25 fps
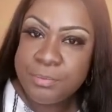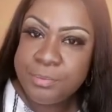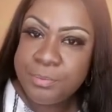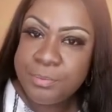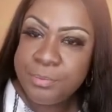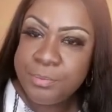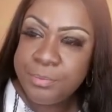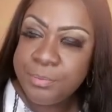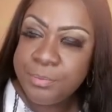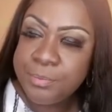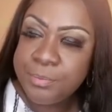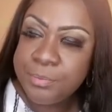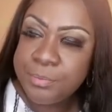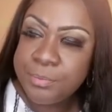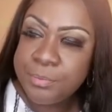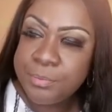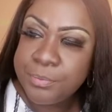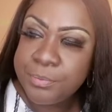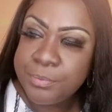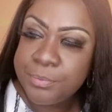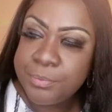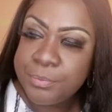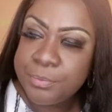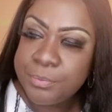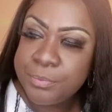
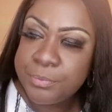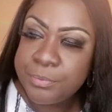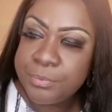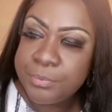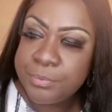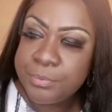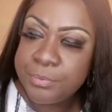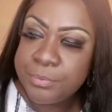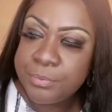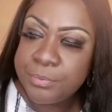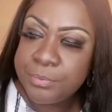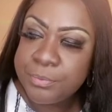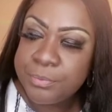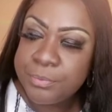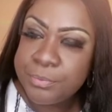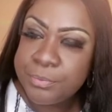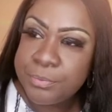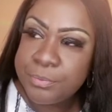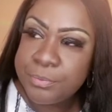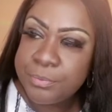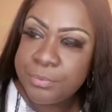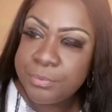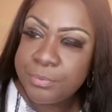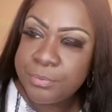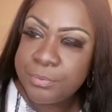
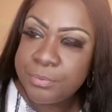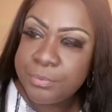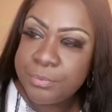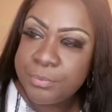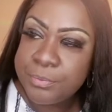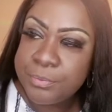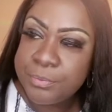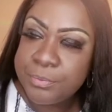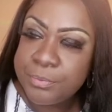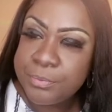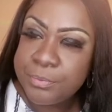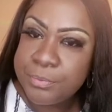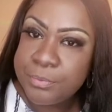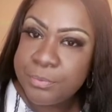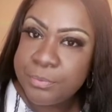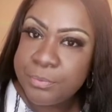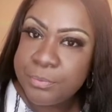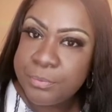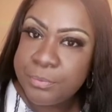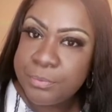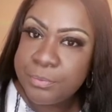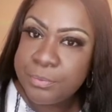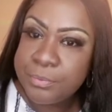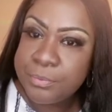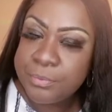(no one is talking)